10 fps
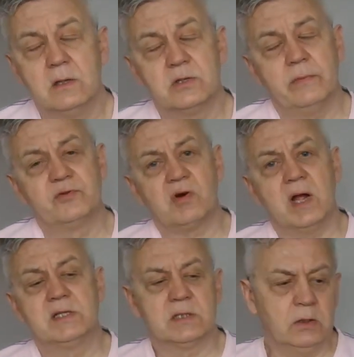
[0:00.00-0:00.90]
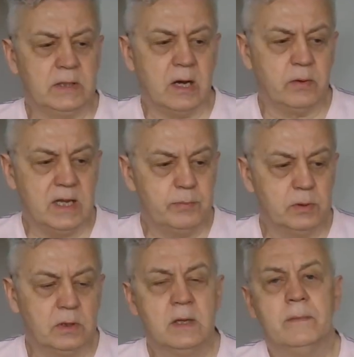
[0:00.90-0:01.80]
So I've tried to slow down here, but
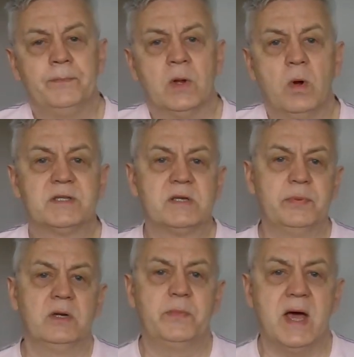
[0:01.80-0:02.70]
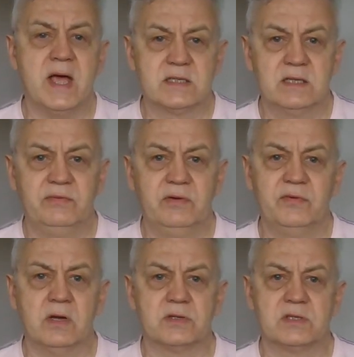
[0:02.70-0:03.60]
went to Budapest. If you've
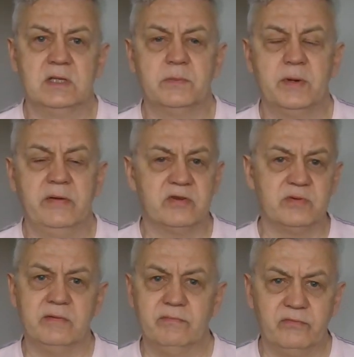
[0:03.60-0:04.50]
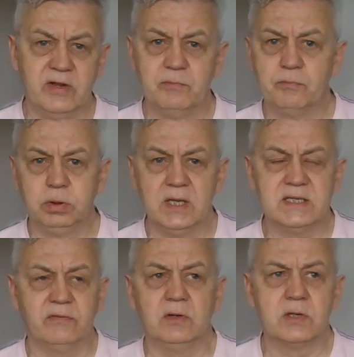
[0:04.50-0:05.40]
not seen the previous vid, please
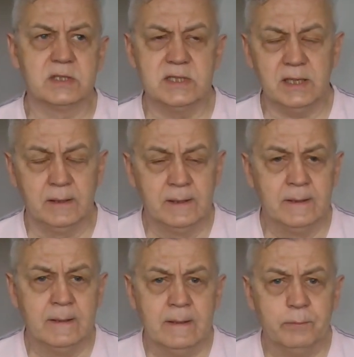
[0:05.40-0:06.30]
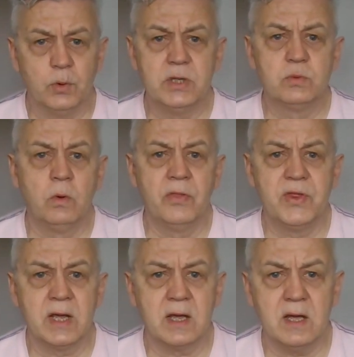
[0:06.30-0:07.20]
have a look at it. But there's one
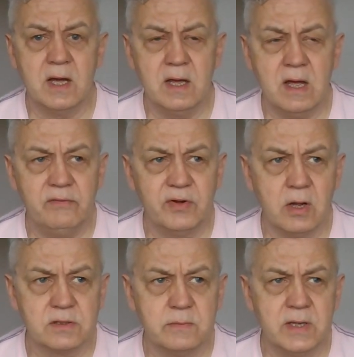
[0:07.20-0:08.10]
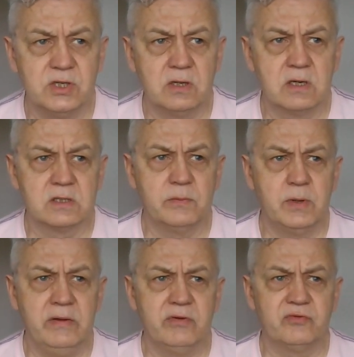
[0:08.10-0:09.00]
thing I forgot to mention, because the
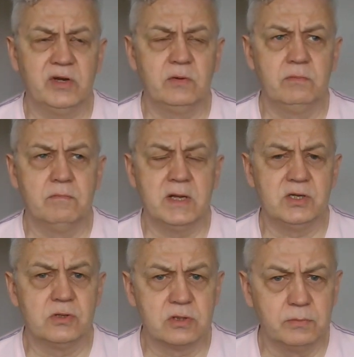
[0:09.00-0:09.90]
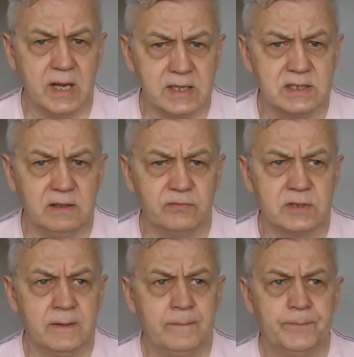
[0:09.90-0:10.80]
previous vid mentioned some negatives.
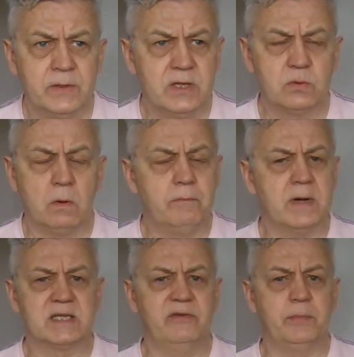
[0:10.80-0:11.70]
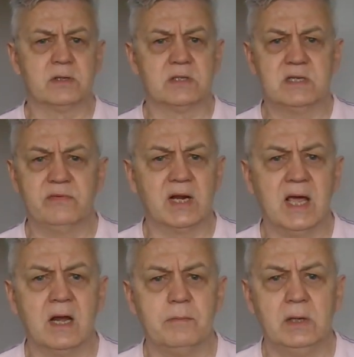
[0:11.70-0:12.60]
There's one massive positive, and I
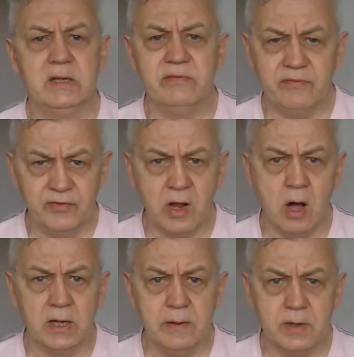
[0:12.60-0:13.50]
cannot believe I've forgotten it.